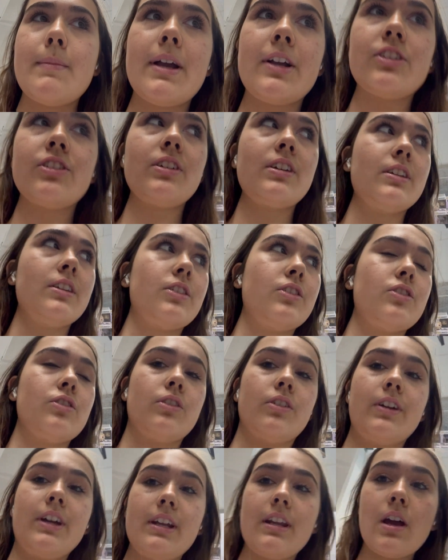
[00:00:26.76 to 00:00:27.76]
actually in the
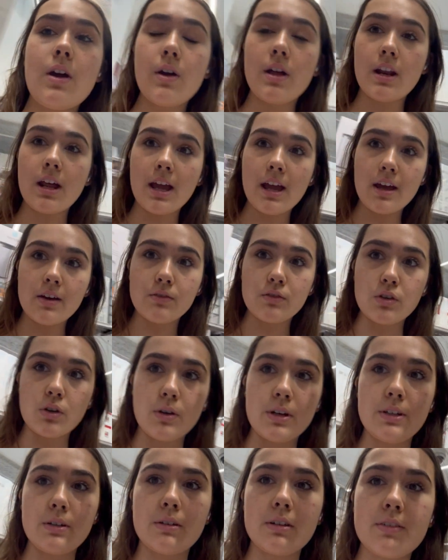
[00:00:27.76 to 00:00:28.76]
store right now and I have no
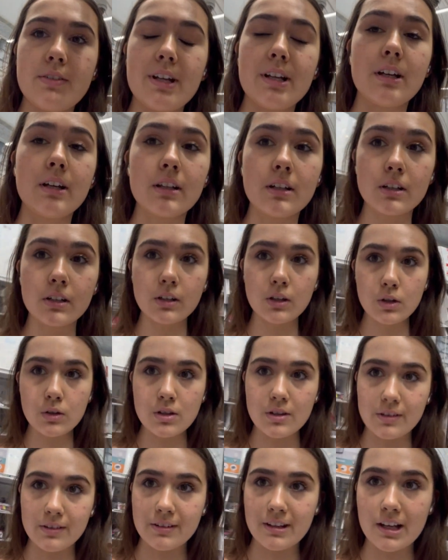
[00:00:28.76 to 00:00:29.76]
idea where to find glitter glue.
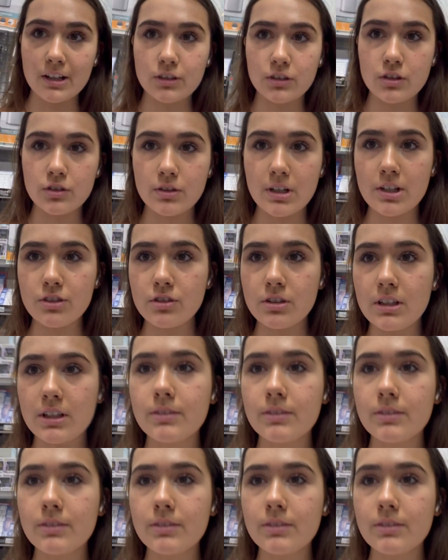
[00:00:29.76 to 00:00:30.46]
This is actually a tragedy.